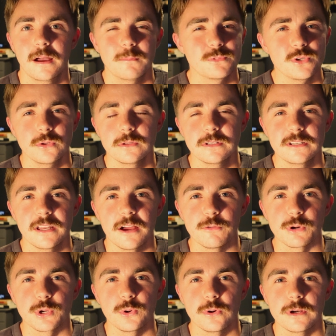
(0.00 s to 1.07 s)
I'm totally not
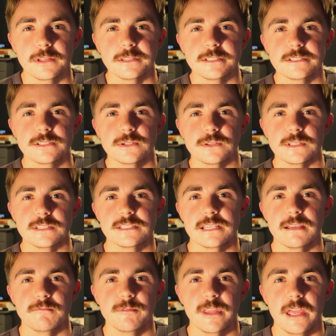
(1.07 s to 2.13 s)
recording this on the
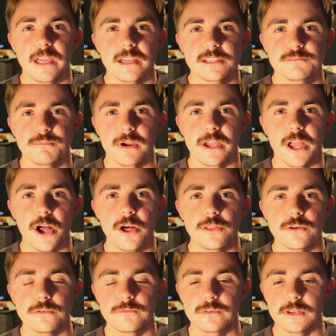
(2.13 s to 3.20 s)
same day as my
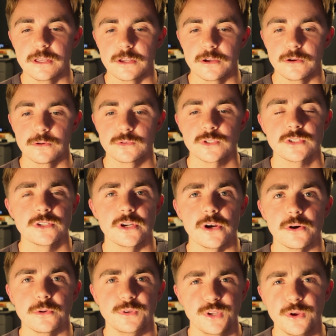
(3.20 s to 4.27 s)
other video,
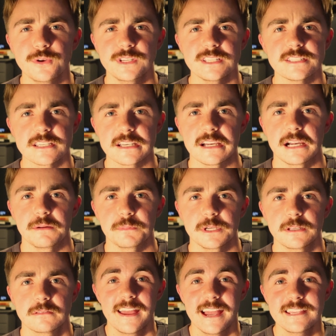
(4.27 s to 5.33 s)
so no need to comment.
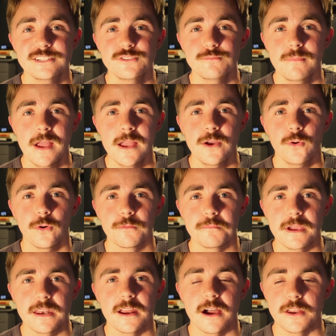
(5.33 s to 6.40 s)
As you may or may
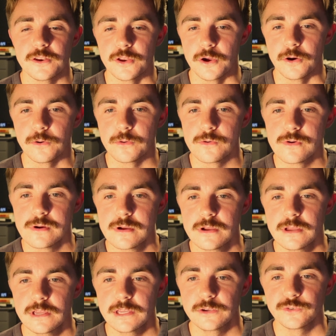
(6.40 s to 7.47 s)
not know,
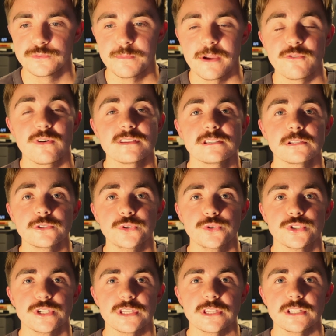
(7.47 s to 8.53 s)
it was my
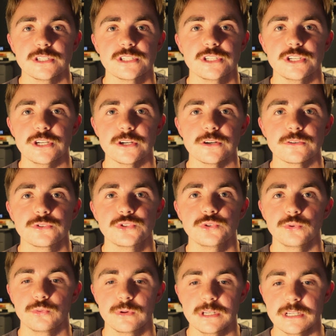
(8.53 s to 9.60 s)
resolution this year to
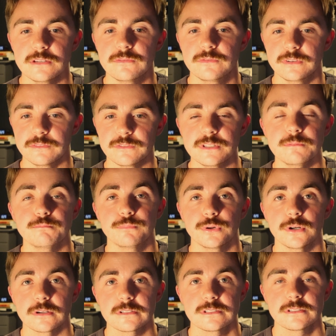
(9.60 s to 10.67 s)
read 50
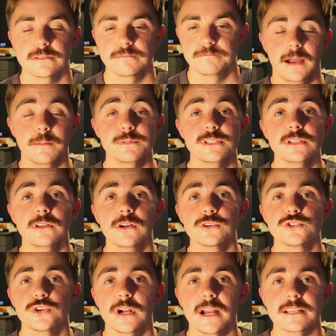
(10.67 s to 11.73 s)
books. I'm still on
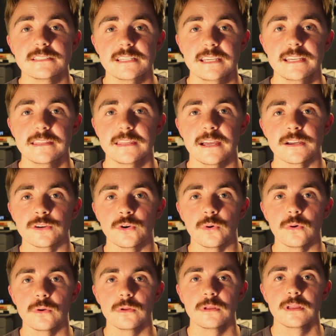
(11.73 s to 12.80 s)
track to hit that
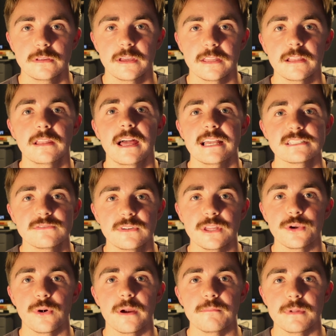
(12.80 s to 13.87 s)
goal, and the last
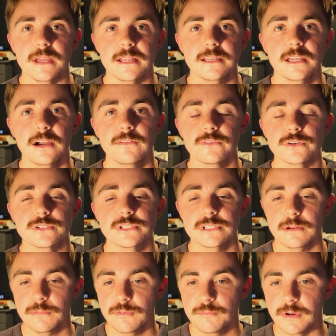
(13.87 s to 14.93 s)
video I made covered
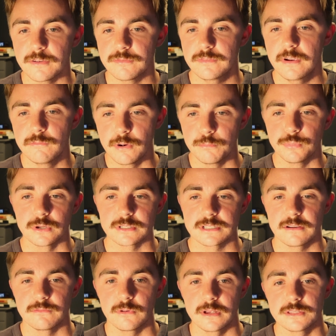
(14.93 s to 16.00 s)
some of my favorite books
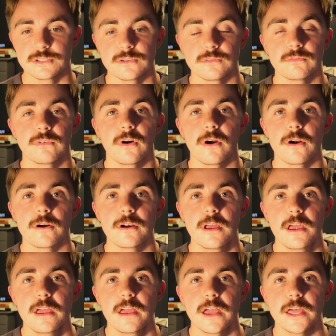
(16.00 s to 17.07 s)
I've read so far
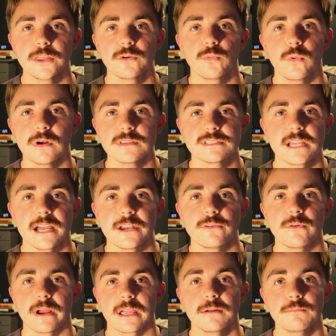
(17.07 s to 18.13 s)
and the ones I'd
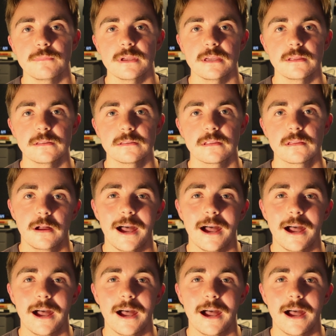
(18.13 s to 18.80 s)
recommend.